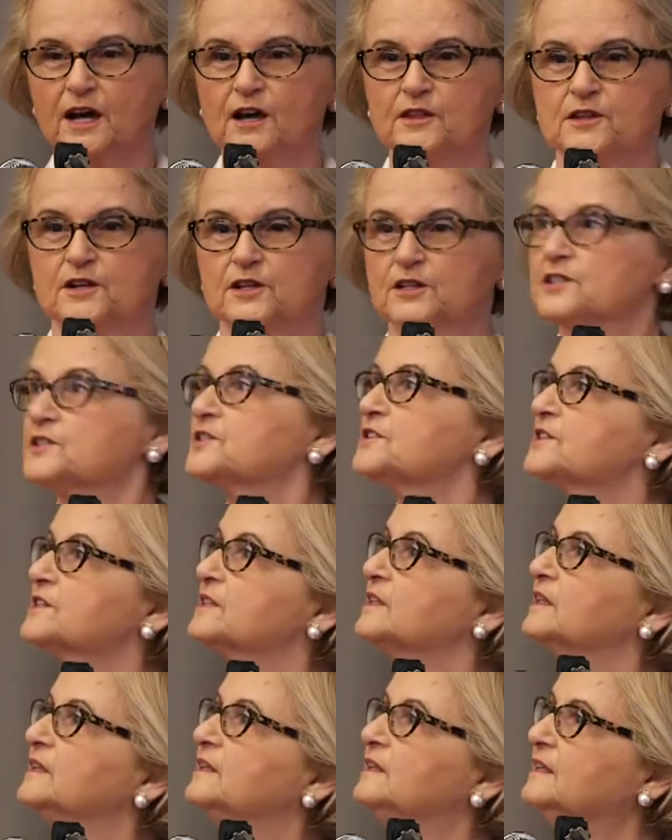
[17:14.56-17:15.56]
others.
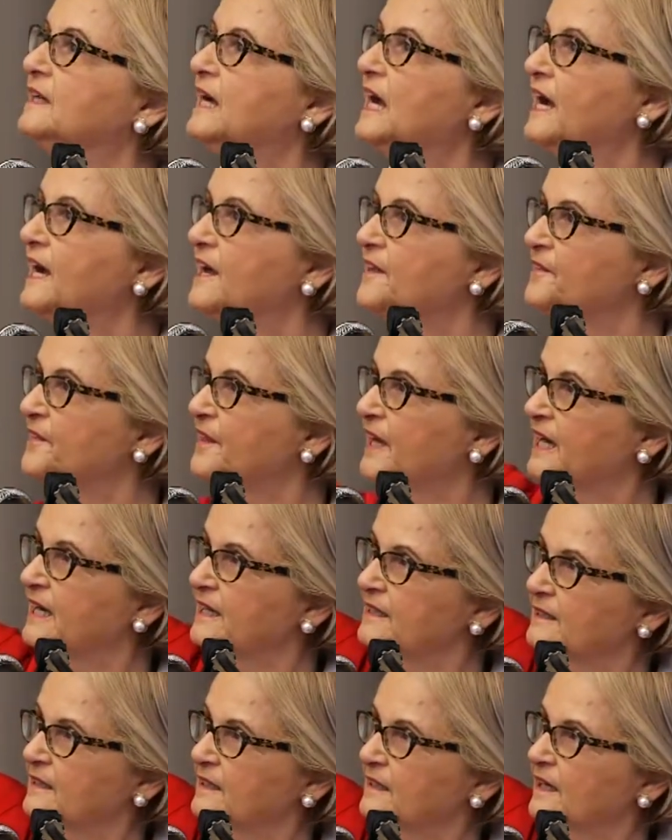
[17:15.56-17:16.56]
And
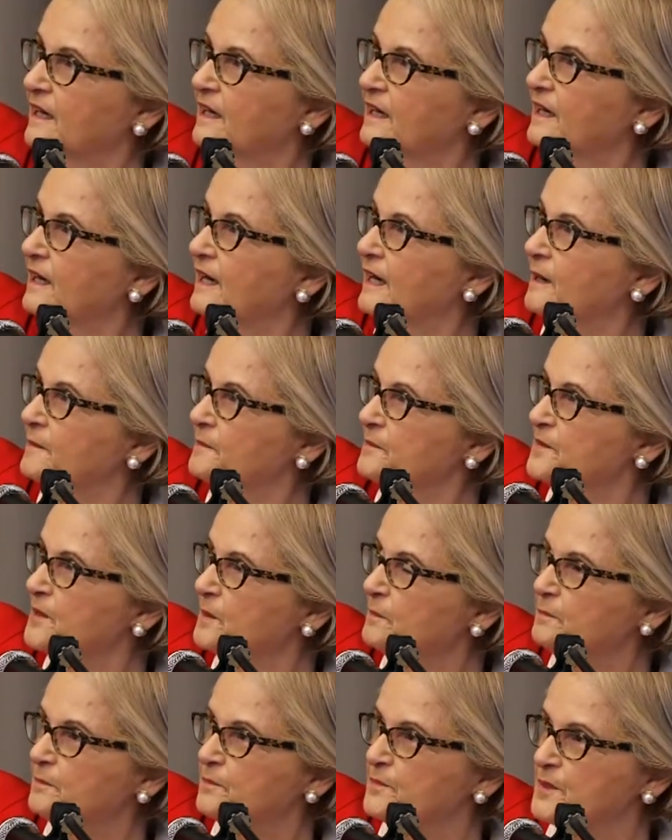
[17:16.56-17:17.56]
then
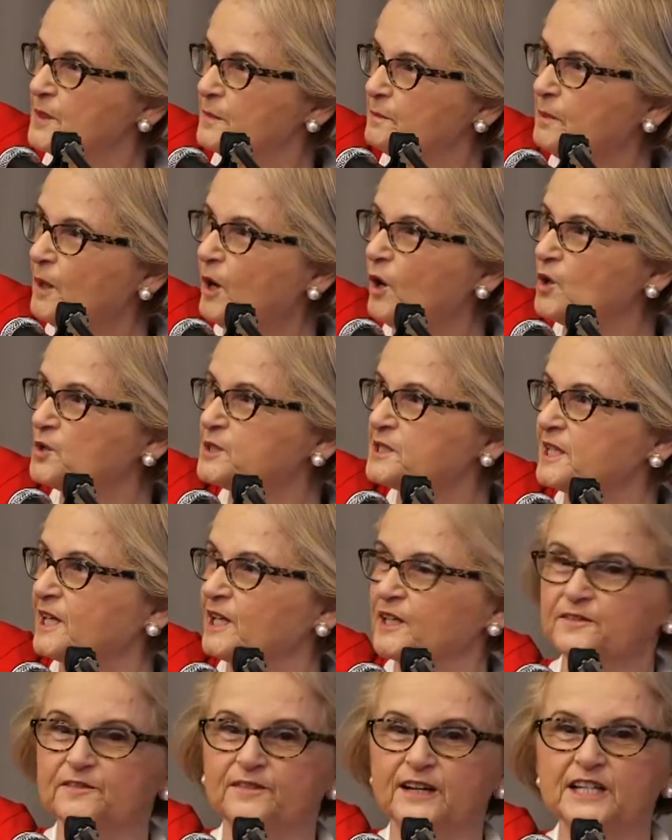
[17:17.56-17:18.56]
the
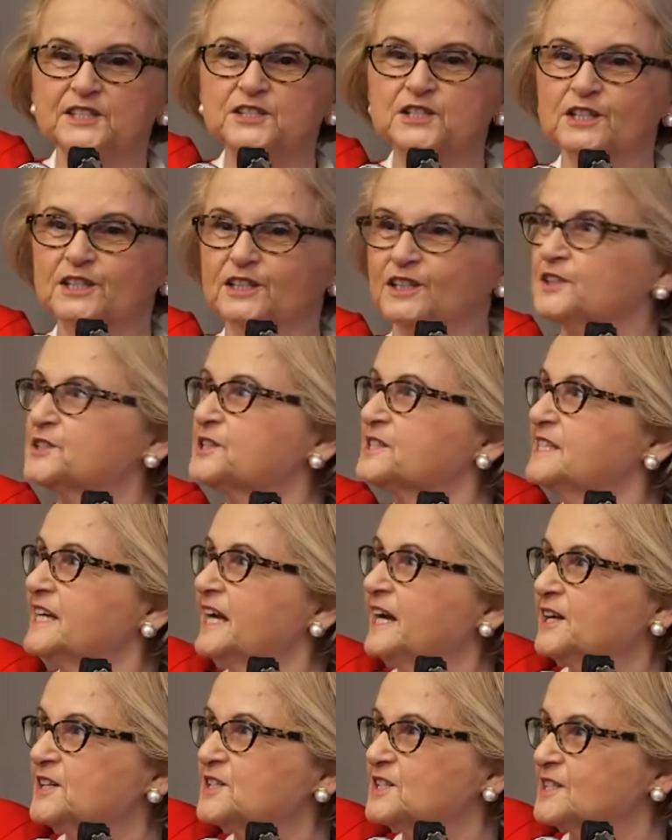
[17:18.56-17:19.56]
post-conventional
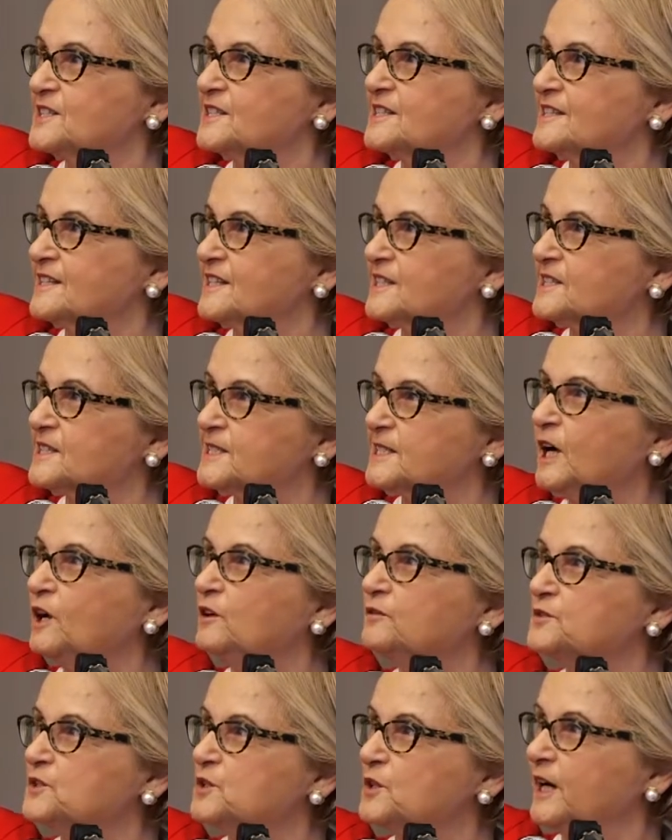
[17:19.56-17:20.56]
stage is the
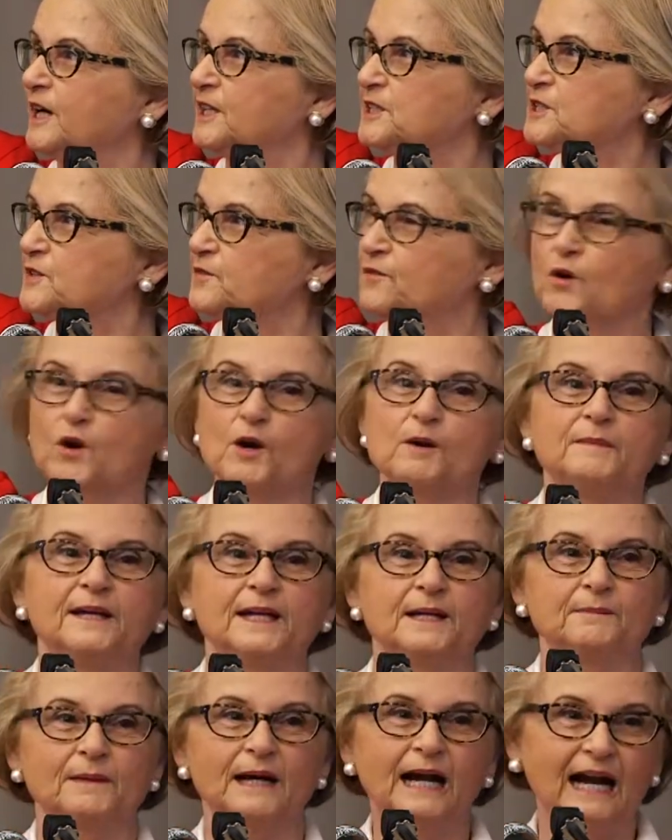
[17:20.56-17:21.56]

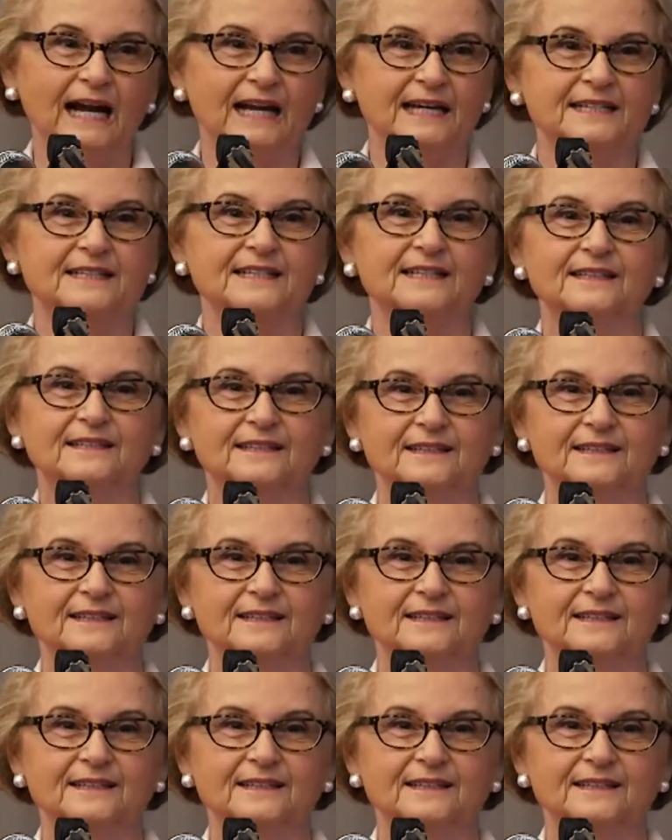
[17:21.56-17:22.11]
self-transforming mind.